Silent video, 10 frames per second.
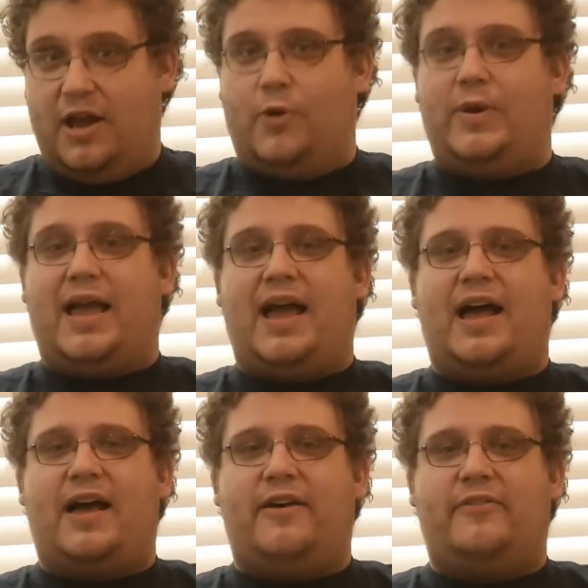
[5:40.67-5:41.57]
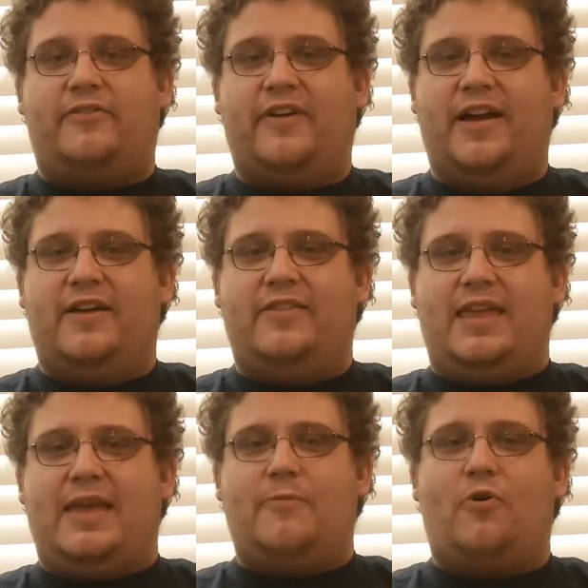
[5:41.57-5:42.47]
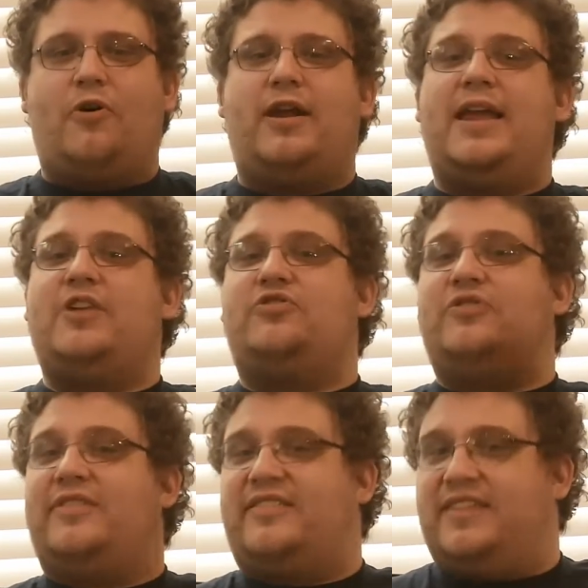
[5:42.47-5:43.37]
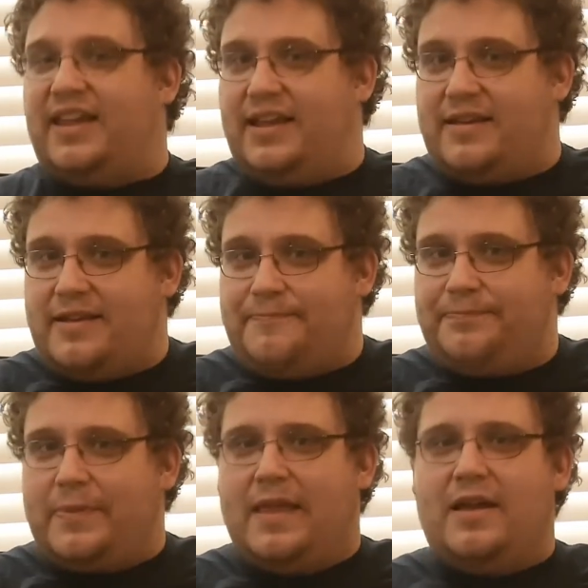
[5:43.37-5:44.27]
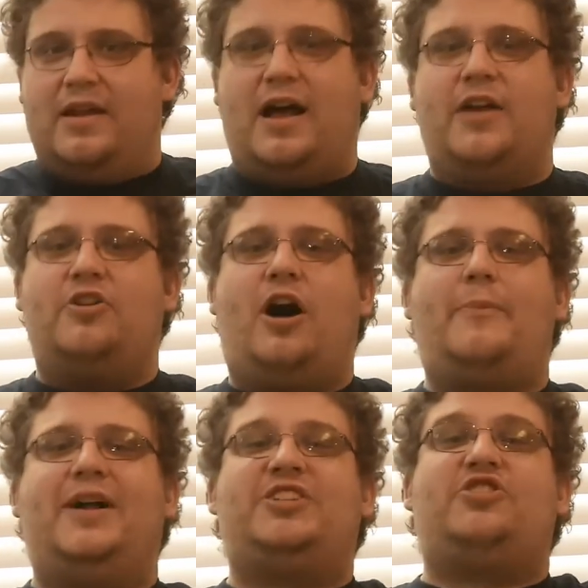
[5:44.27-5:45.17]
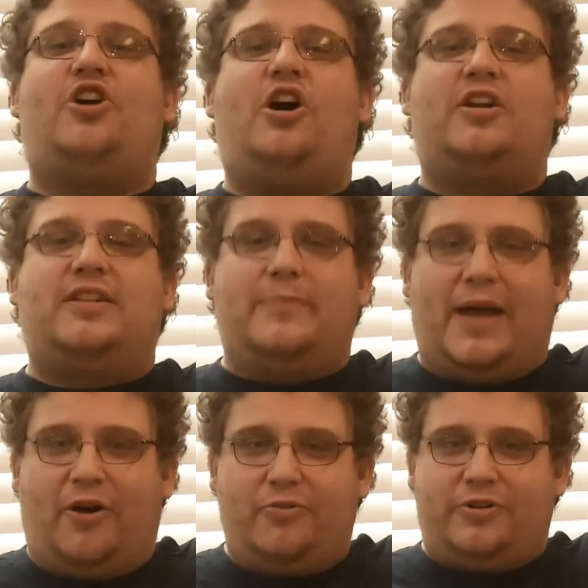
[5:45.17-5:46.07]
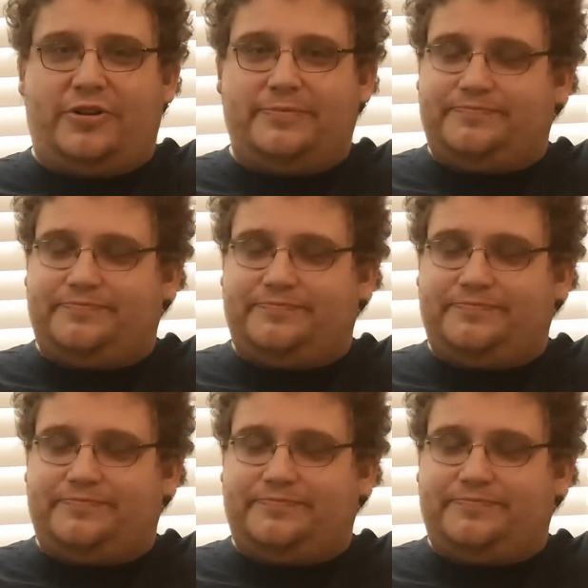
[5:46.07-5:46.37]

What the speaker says: we have the more interesting, not much talked about,